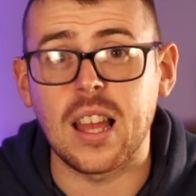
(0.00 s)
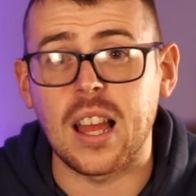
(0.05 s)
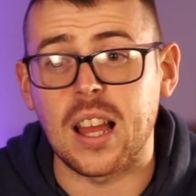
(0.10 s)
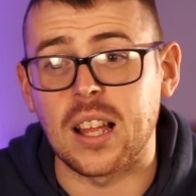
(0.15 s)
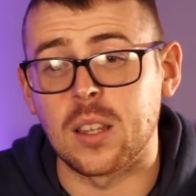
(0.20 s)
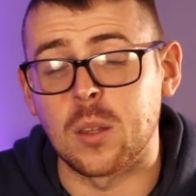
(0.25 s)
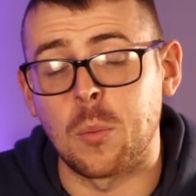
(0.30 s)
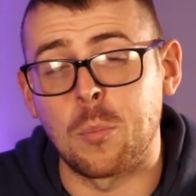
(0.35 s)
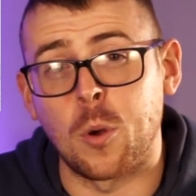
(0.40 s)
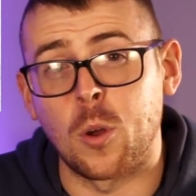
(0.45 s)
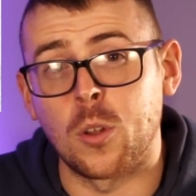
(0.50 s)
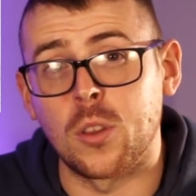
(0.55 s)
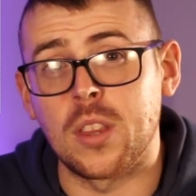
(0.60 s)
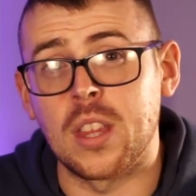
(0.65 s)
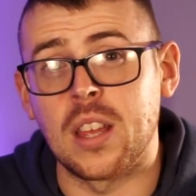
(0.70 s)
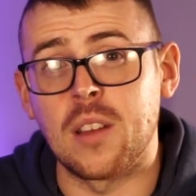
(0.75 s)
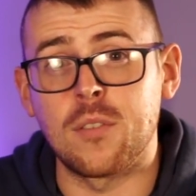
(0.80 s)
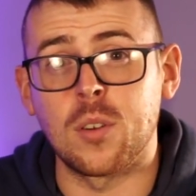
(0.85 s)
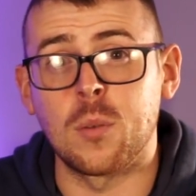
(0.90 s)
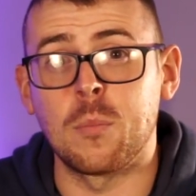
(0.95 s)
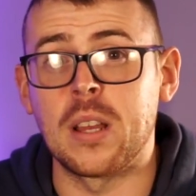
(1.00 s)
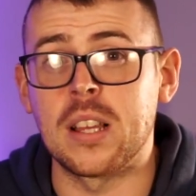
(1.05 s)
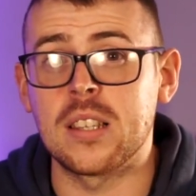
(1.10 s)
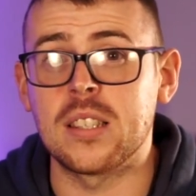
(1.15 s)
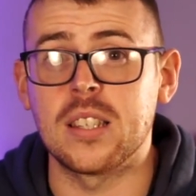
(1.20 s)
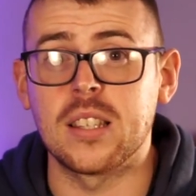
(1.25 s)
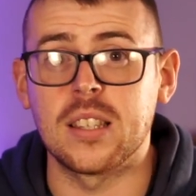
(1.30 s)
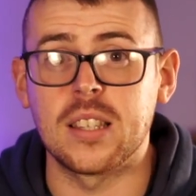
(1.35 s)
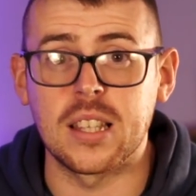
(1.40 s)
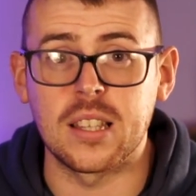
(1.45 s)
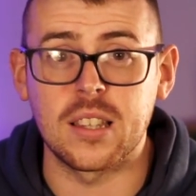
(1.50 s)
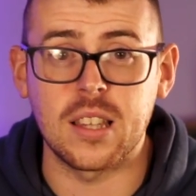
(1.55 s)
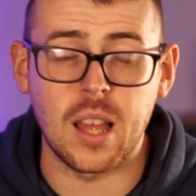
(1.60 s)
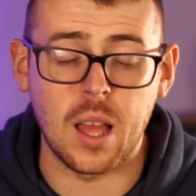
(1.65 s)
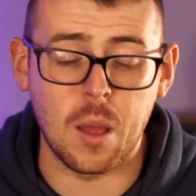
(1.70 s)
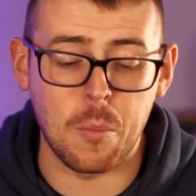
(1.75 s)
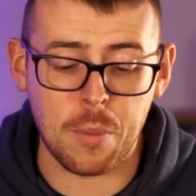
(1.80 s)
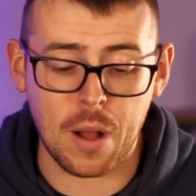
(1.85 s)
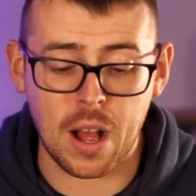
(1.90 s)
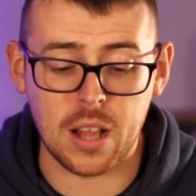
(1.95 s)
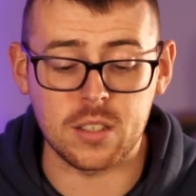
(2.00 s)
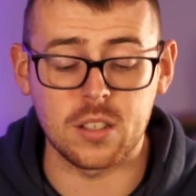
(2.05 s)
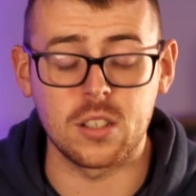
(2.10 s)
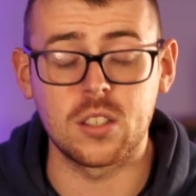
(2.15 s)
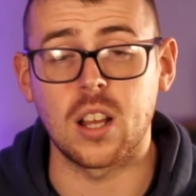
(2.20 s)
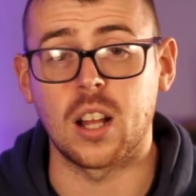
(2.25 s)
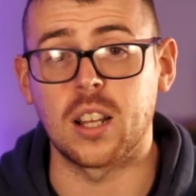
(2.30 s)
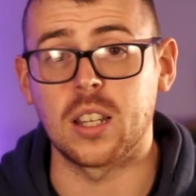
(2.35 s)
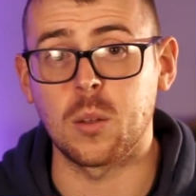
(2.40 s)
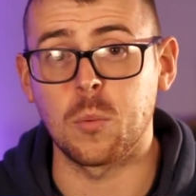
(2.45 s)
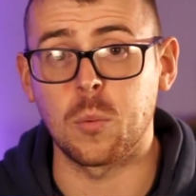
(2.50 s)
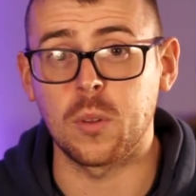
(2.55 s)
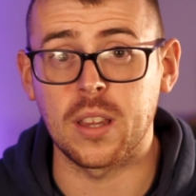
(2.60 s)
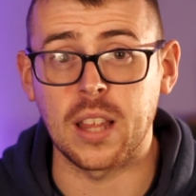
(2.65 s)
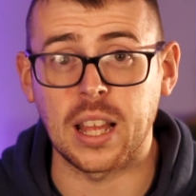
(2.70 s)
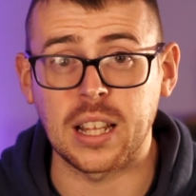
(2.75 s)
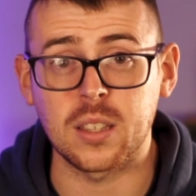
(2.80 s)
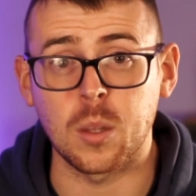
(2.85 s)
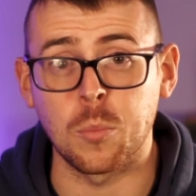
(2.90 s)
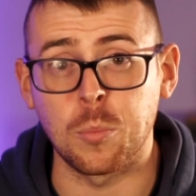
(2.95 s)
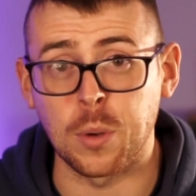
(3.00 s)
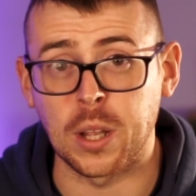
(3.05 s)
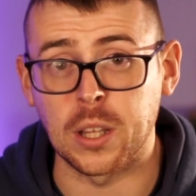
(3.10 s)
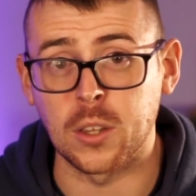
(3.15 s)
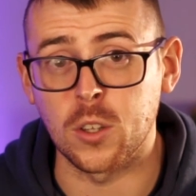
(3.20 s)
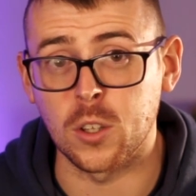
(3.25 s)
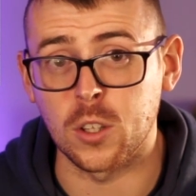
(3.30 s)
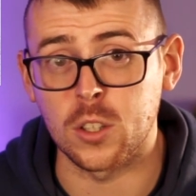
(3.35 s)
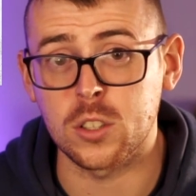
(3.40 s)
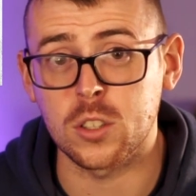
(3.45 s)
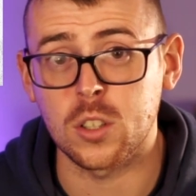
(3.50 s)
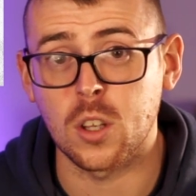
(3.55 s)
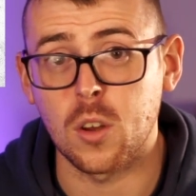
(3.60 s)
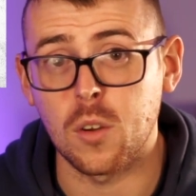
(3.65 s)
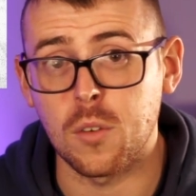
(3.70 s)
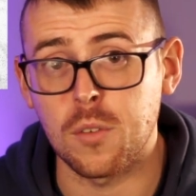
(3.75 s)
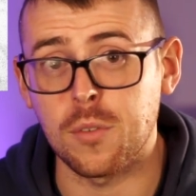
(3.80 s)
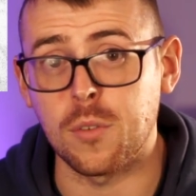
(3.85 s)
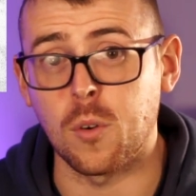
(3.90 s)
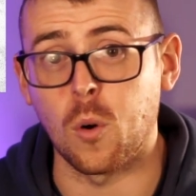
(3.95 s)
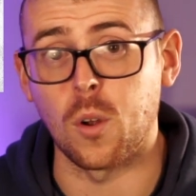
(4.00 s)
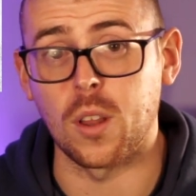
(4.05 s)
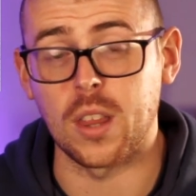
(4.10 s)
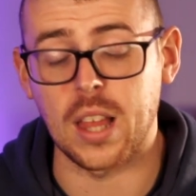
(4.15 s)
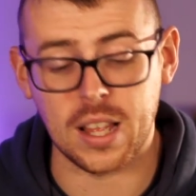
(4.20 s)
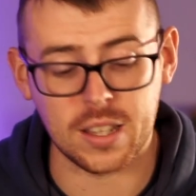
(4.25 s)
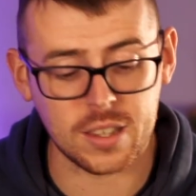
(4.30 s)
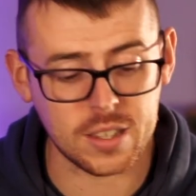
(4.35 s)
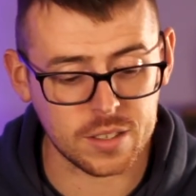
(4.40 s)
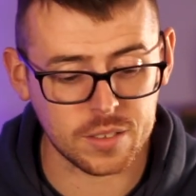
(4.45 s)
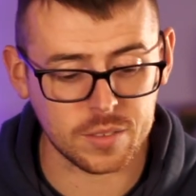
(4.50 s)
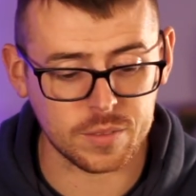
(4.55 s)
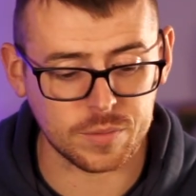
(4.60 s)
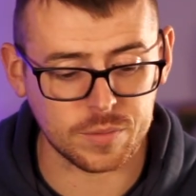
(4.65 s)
and about the information that Pastor Johnny would like to bring to us for that.